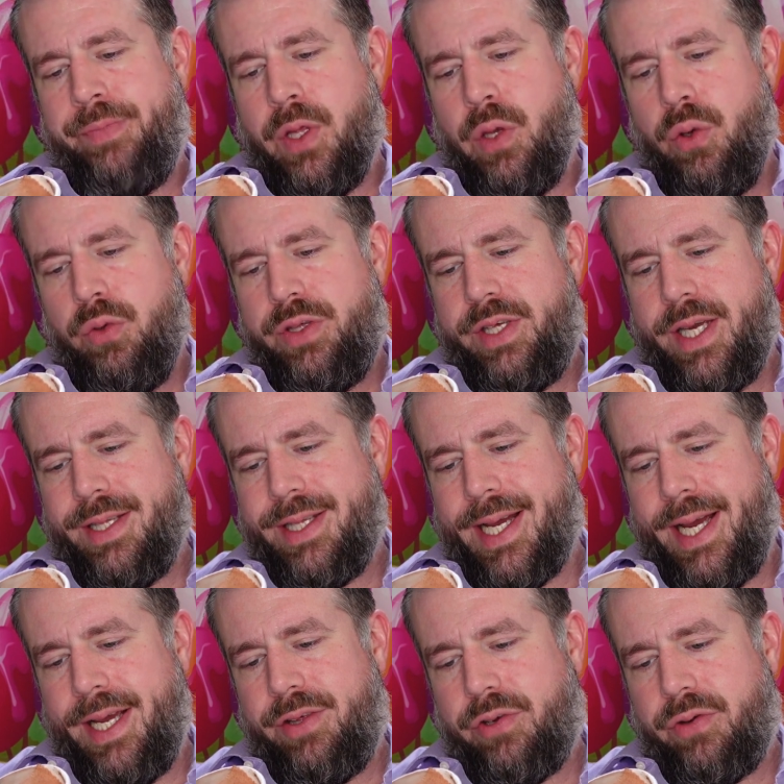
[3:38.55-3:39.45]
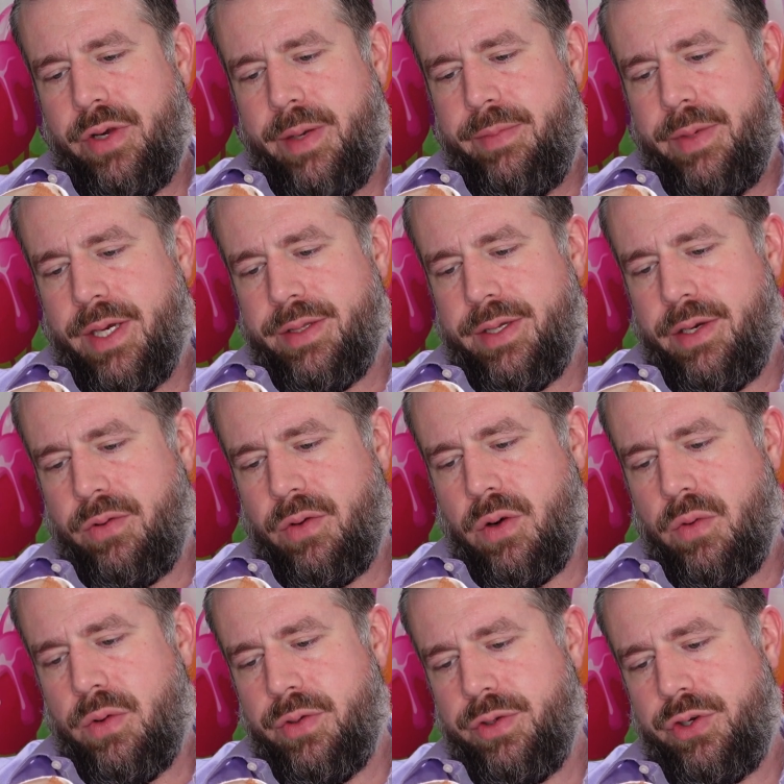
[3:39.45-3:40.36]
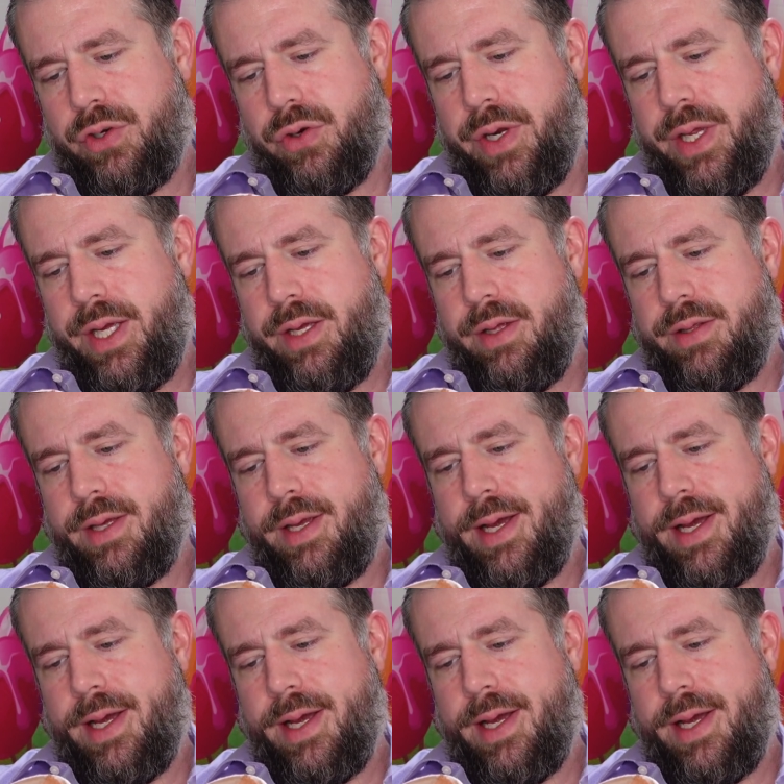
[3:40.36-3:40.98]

Who says ice cream doesn't grow on trees?